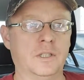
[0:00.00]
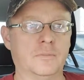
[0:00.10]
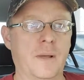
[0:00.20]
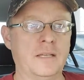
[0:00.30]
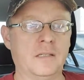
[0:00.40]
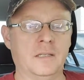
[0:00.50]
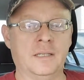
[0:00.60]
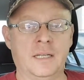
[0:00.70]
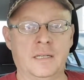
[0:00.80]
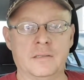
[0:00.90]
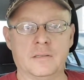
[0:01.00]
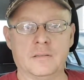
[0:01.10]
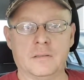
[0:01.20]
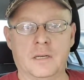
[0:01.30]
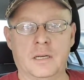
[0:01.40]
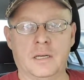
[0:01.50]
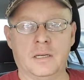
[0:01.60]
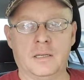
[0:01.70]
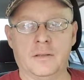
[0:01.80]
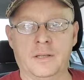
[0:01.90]
just basically needs
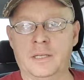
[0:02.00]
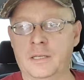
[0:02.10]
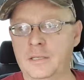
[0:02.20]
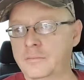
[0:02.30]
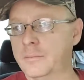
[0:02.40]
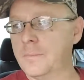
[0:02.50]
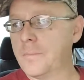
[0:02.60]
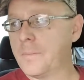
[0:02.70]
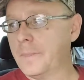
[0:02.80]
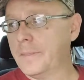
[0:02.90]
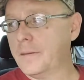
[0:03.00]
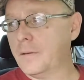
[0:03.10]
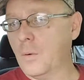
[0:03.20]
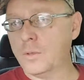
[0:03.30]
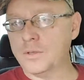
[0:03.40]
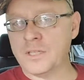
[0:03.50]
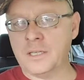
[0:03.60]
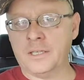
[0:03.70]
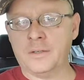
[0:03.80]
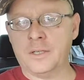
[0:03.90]
the oil
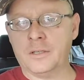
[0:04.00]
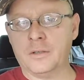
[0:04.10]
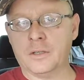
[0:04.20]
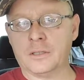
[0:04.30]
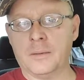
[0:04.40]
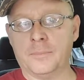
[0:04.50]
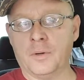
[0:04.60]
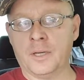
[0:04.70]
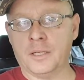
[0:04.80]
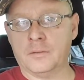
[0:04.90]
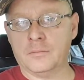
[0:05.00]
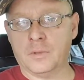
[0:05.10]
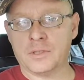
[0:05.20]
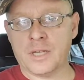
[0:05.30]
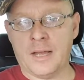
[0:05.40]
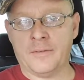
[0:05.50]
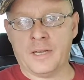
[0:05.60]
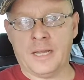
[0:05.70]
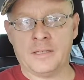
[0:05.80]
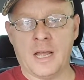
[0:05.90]
sending unit hooked up on it, which I
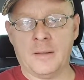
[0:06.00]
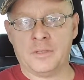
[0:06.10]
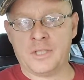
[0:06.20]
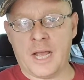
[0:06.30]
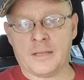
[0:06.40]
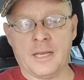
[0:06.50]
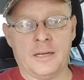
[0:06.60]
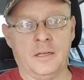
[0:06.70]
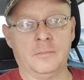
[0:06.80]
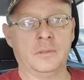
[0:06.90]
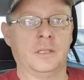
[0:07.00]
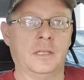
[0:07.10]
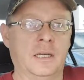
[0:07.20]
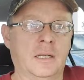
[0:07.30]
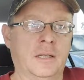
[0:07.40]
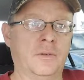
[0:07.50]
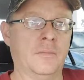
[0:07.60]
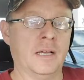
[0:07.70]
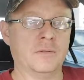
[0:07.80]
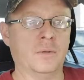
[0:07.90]
haven't had time to jack that up and even
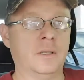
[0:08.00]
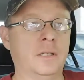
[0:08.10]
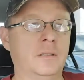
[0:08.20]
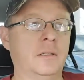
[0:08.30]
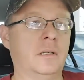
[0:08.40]
mess with it.